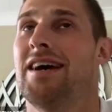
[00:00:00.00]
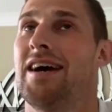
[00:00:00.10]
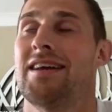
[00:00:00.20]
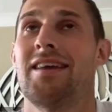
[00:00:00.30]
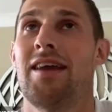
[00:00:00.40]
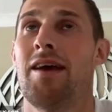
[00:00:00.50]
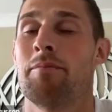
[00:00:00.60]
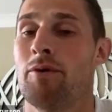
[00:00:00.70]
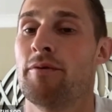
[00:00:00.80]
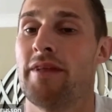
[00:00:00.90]
now I can get on
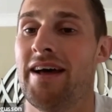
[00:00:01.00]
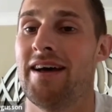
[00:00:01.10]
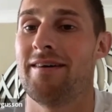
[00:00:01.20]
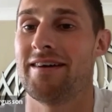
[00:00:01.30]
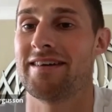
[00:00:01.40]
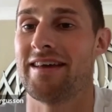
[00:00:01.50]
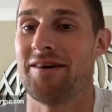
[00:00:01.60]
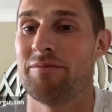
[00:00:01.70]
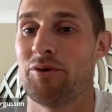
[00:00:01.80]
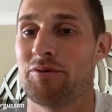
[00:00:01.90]
board with that. I can get
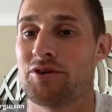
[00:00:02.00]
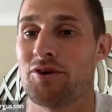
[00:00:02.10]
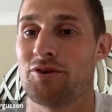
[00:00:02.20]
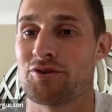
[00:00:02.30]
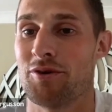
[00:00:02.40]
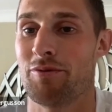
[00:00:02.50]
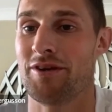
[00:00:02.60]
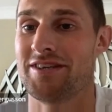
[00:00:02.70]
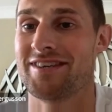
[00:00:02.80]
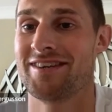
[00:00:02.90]
on board with chocolate
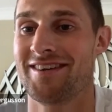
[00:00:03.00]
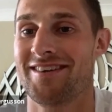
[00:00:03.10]
strawberries.